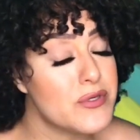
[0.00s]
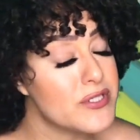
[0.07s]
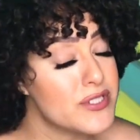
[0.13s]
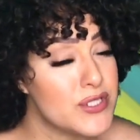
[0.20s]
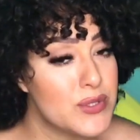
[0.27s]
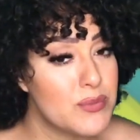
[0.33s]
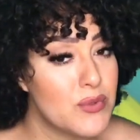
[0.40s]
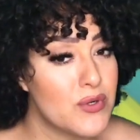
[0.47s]

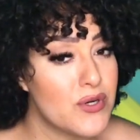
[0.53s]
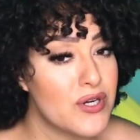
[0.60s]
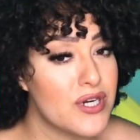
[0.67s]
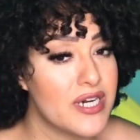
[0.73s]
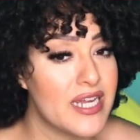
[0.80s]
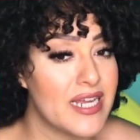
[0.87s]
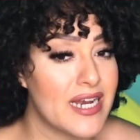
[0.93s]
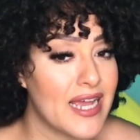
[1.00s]
2 more,
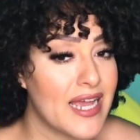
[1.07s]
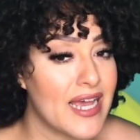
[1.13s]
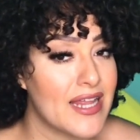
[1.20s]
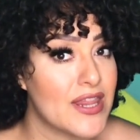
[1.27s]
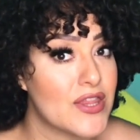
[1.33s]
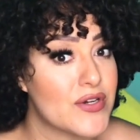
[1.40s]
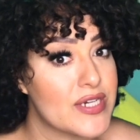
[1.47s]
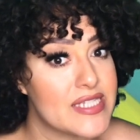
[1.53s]
and I
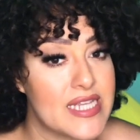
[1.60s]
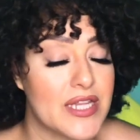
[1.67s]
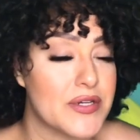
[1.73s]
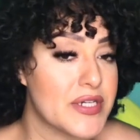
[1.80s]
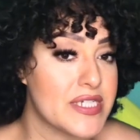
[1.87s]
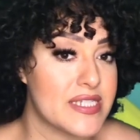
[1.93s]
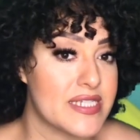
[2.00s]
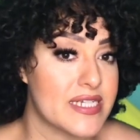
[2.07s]
had 3
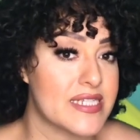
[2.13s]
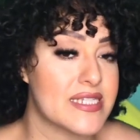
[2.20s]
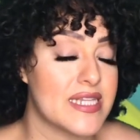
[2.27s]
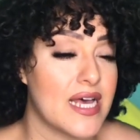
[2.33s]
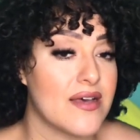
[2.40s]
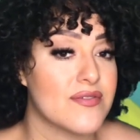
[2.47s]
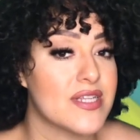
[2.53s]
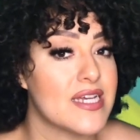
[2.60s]
celery sticks
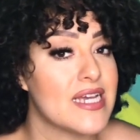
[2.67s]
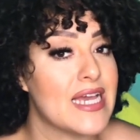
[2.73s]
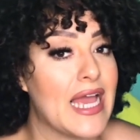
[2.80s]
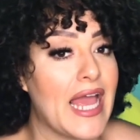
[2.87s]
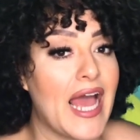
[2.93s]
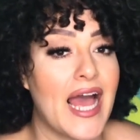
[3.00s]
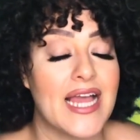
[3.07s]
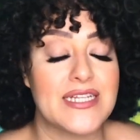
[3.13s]
left.
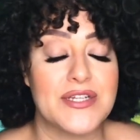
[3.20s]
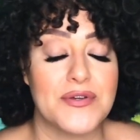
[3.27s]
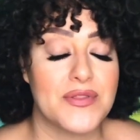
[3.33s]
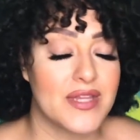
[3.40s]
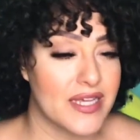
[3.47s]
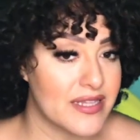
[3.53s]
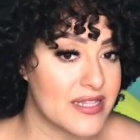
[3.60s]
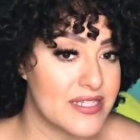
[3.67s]
I don't
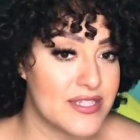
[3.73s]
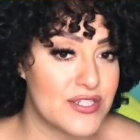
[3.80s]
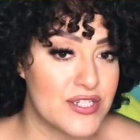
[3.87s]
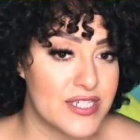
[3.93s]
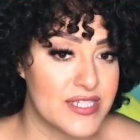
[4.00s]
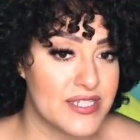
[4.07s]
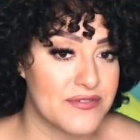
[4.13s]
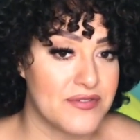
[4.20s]
think this
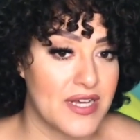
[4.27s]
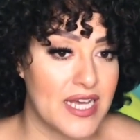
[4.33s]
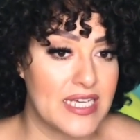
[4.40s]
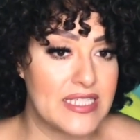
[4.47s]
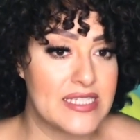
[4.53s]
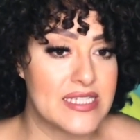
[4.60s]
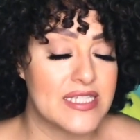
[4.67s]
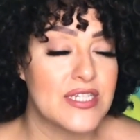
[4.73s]

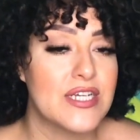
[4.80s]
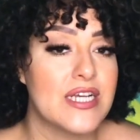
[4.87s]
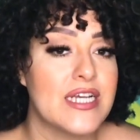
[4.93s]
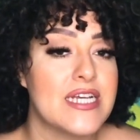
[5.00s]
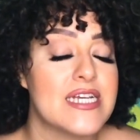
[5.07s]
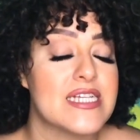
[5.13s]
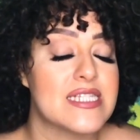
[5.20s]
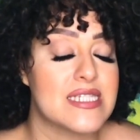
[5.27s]
justifies
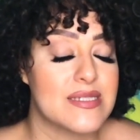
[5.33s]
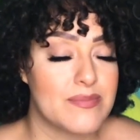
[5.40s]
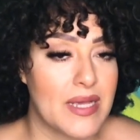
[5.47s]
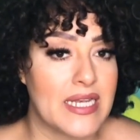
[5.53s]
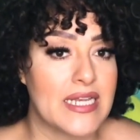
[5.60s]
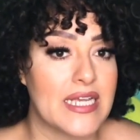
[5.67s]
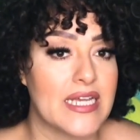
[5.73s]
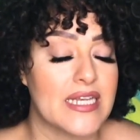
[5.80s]

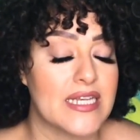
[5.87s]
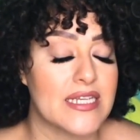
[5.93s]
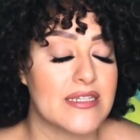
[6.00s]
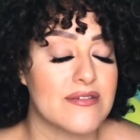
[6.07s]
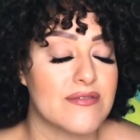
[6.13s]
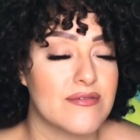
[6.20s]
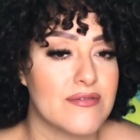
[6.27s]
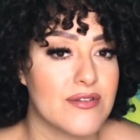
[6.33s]
spending
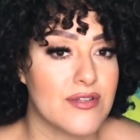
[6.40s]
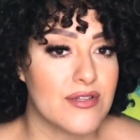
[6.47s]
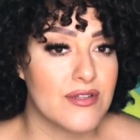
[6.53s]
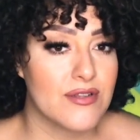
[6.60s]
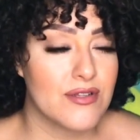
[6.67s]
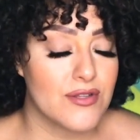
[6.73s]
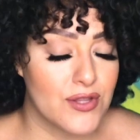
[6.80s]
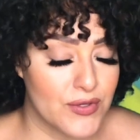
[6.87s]

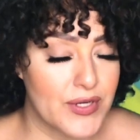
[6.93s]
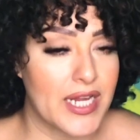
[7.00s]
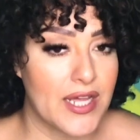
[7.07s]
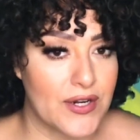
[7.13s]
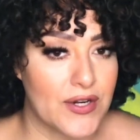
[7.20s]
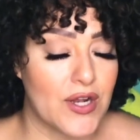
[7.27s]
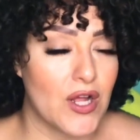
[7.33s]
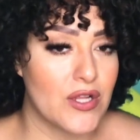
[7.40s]

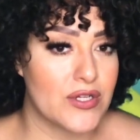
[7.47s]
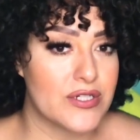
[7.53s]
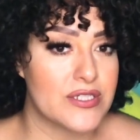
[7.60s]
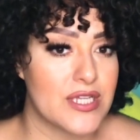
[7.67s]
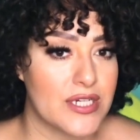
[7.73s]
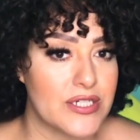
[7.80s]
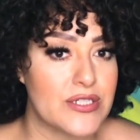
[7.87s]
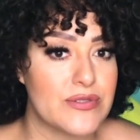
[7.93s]
$300
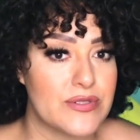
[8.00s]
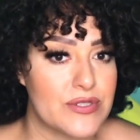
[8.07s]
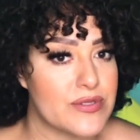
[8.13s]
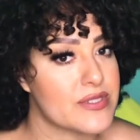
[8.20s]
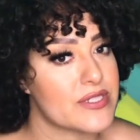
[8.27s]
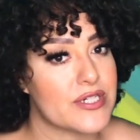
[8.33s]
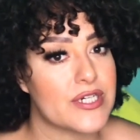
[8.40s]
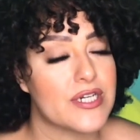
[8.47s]
on a new
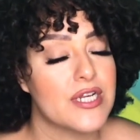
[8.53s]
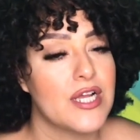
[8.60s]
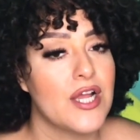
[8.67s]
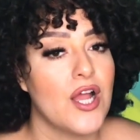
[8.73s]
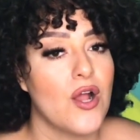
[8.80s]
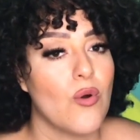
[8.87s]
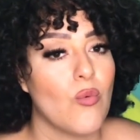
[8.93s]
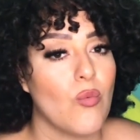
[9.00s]
juicer
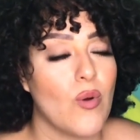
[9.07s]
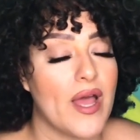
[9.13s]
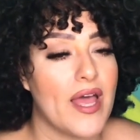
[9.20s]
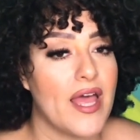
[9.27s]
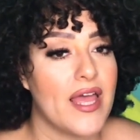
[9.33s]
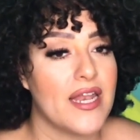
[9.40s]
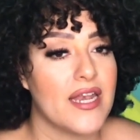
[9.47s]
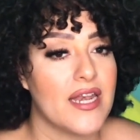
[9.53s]

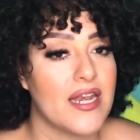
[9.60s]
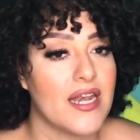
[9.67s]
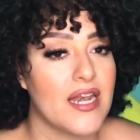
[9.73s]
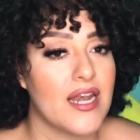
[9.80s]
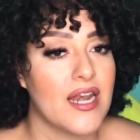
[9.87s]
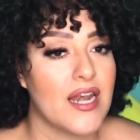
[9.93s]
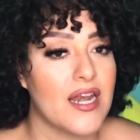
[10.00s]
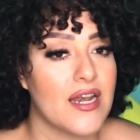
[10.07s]
when,
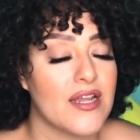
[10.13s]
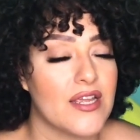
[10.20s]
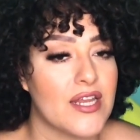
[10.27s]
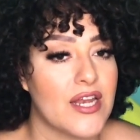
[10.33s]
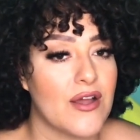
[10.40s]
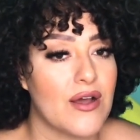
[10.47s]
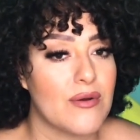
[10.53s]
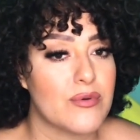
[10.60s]

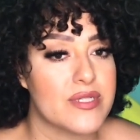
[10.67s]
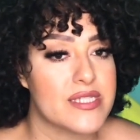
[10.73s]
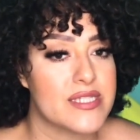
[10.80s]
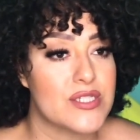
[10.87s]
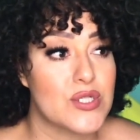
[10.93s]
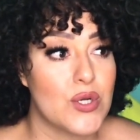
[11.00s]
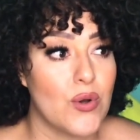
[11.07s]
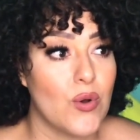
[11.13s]
I was
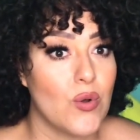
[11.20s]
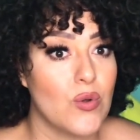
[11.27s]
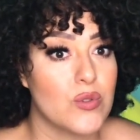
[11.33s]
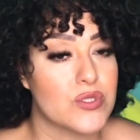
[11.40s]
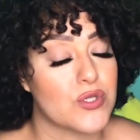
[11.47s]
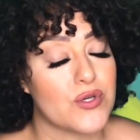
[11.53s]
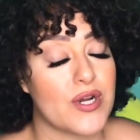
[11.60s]
told, or I